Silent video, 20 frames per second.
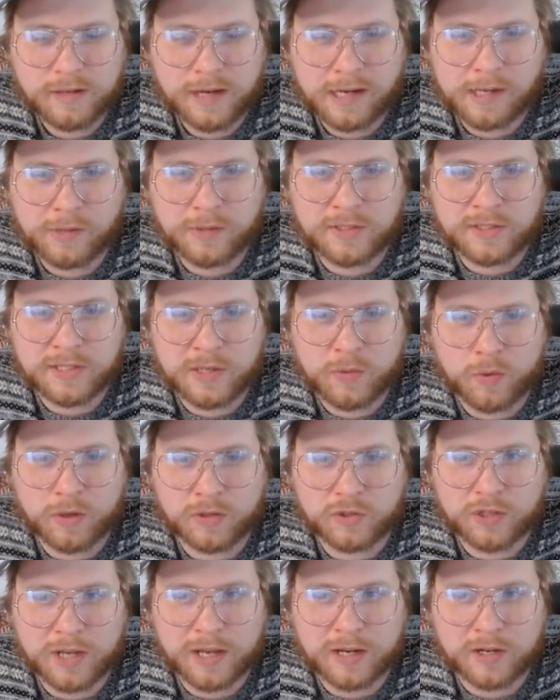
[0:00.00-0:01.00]
I only see
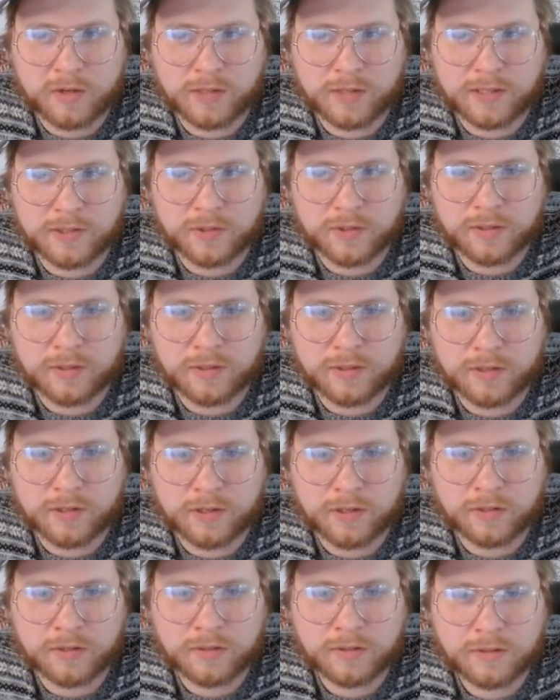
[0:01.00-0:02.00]
one jack-o'-lantern in the
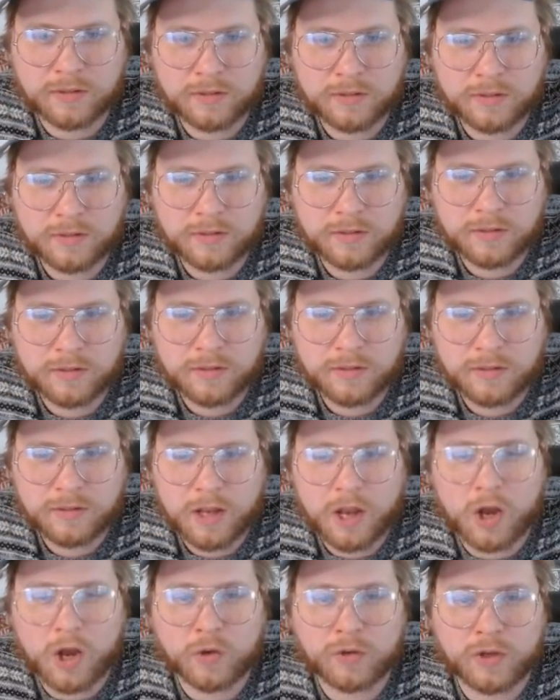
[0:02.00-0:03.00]
yard.
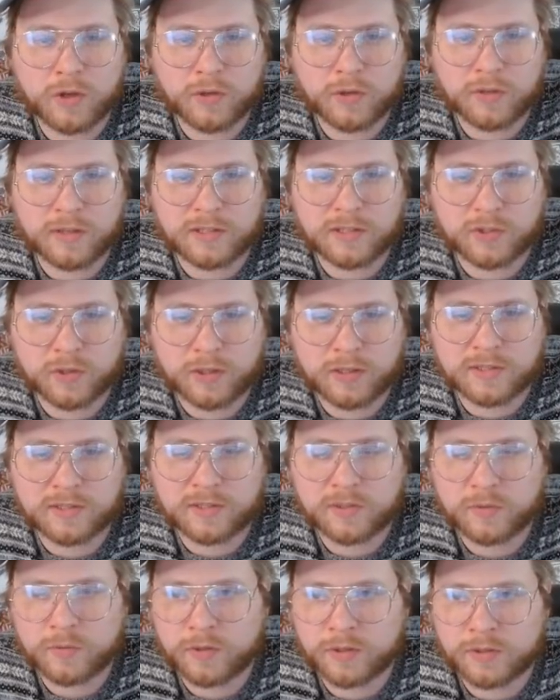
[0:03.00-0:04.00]
Oh, no, no, this, sorry, this
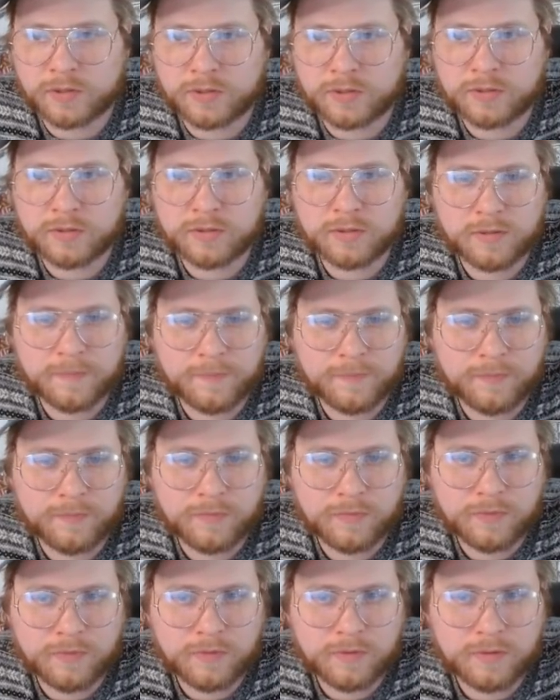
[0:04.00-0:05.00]
still works.
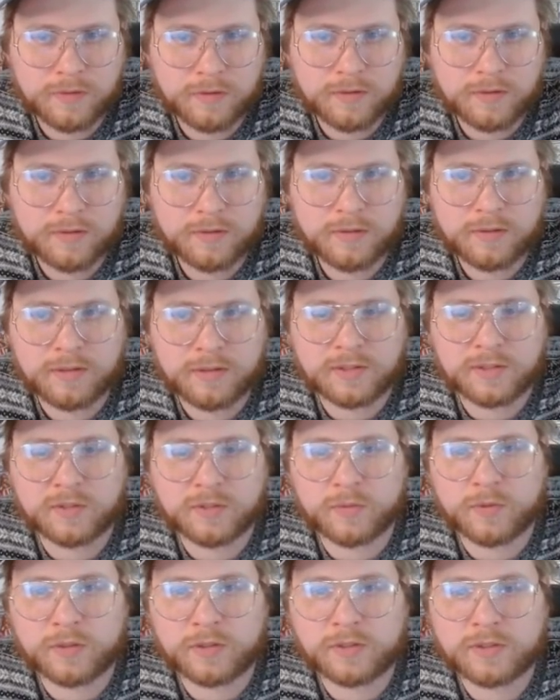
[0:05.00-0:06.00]
This still
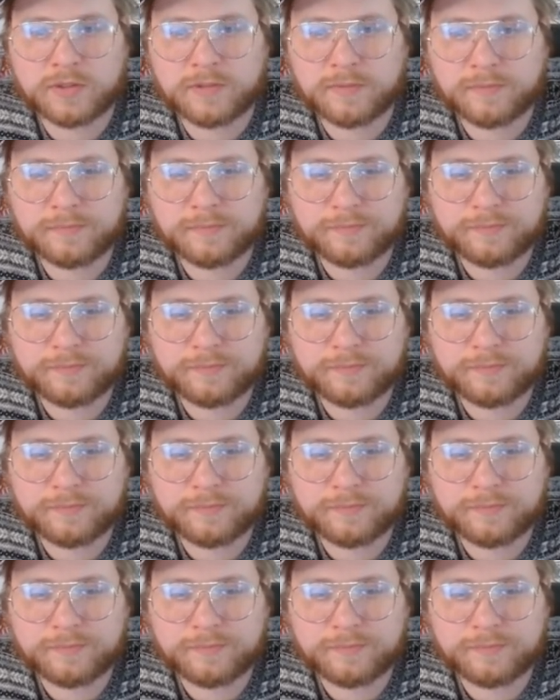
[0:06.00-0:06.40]
works.